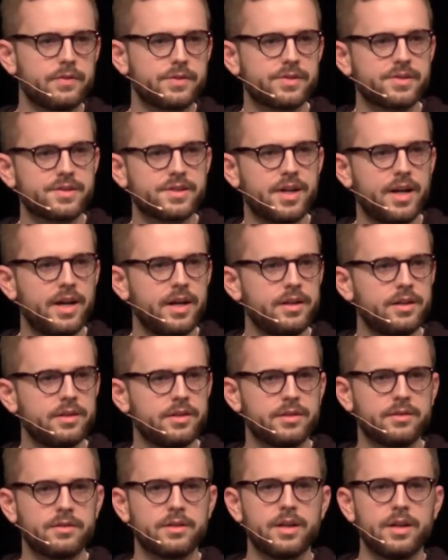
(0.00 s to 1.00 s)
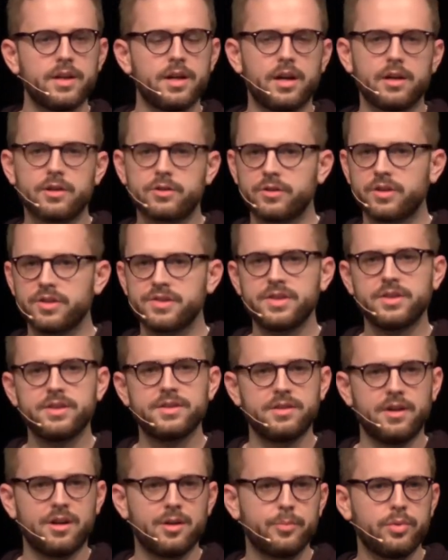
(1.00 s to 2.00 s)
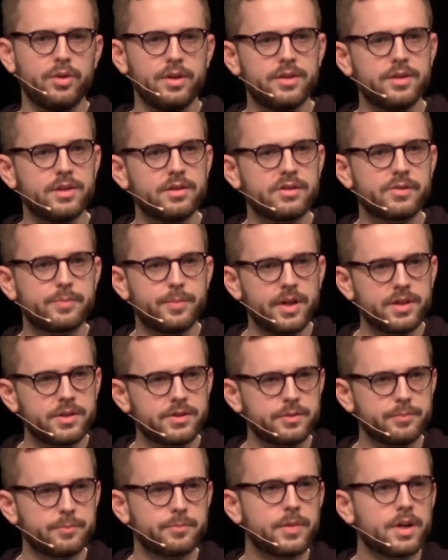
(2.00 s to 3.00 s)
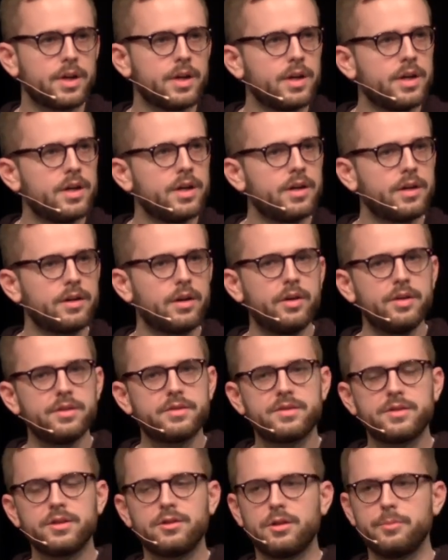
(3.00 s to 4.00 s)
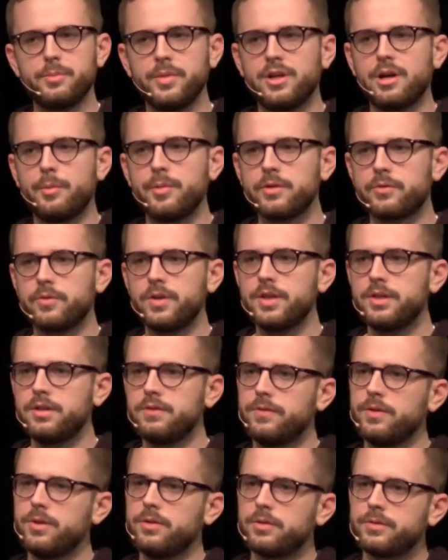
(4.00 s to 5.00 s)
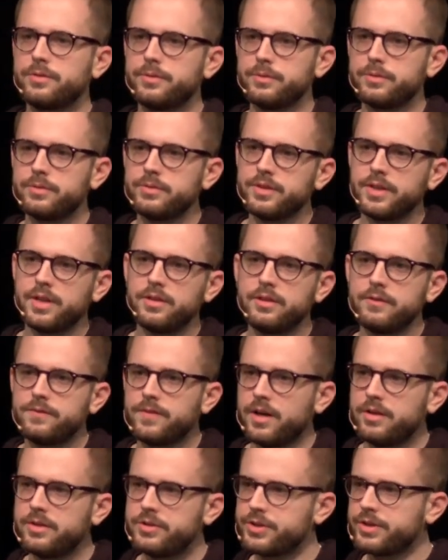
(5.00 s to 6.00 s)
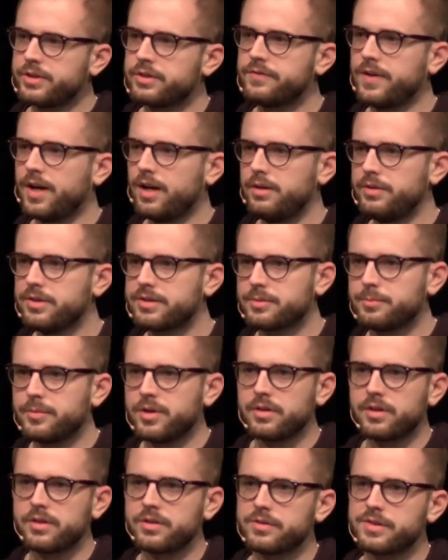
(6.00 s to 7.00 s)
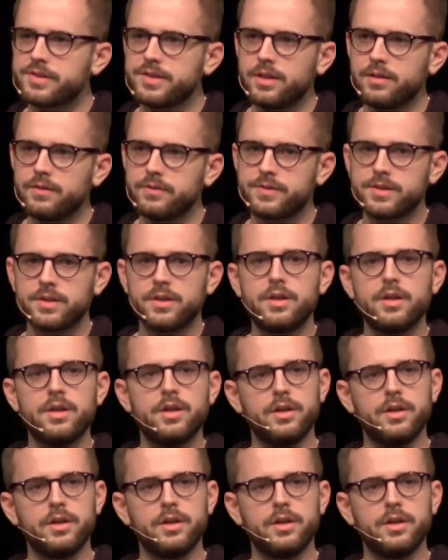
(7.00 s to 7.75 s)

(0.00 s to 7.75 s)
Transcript: of society and across the entire political spectrum, now it's becoming really difficult to identify shared values among ourselves